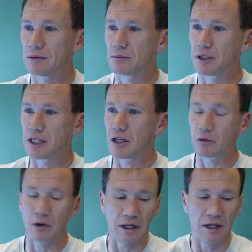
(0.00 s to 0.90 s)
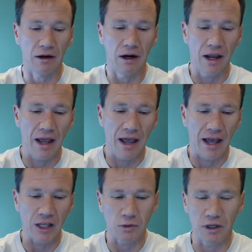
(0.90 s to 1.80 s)
pretend one here
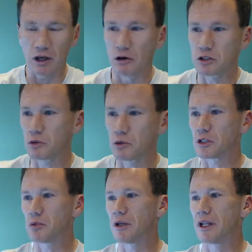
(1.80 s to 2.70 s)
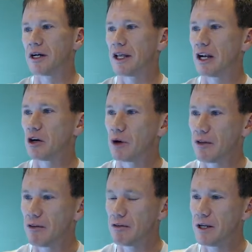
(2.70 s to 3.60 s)
as we go. So we'll just put in a date of
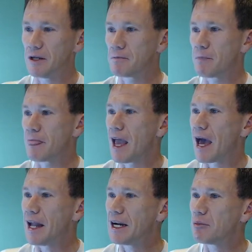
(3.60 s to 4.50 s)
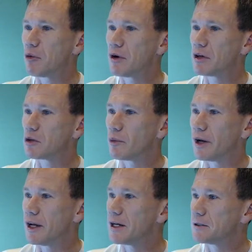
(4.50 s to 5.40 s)
2015. At any point of the
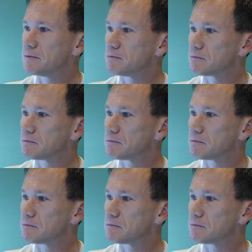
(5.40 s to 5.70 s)
way here,